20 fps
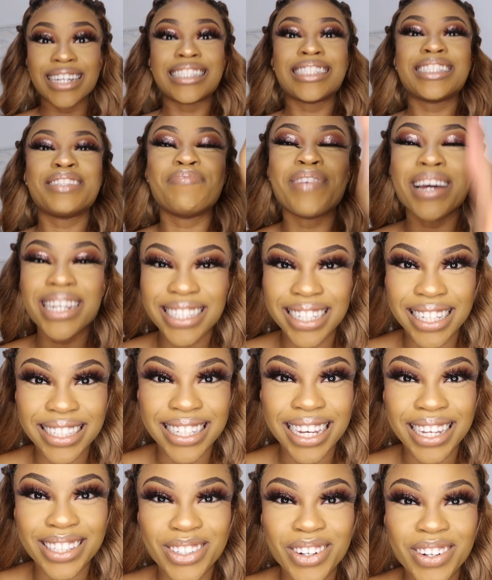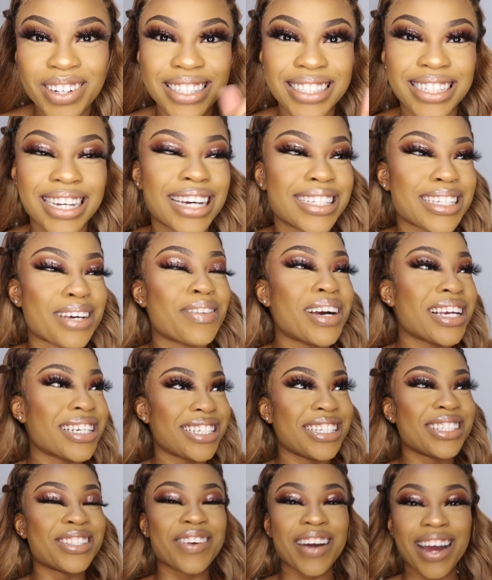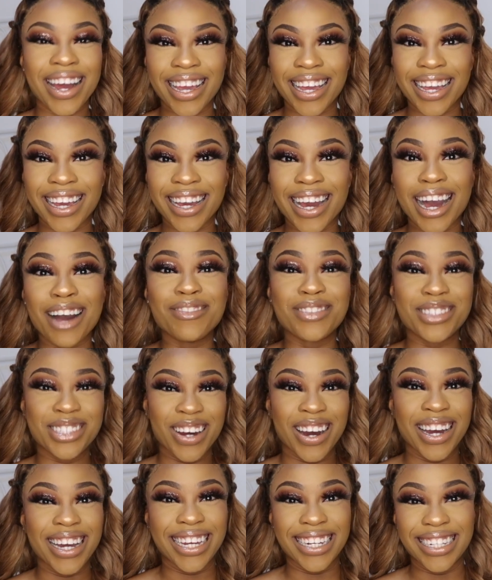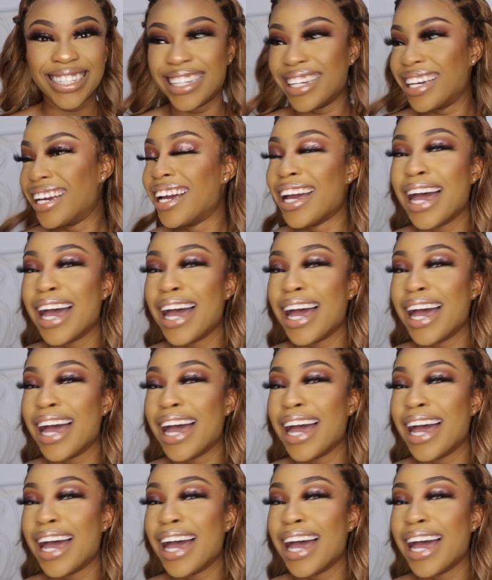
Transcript: especially TikTok, because guys, I'm actually trying, I'm starting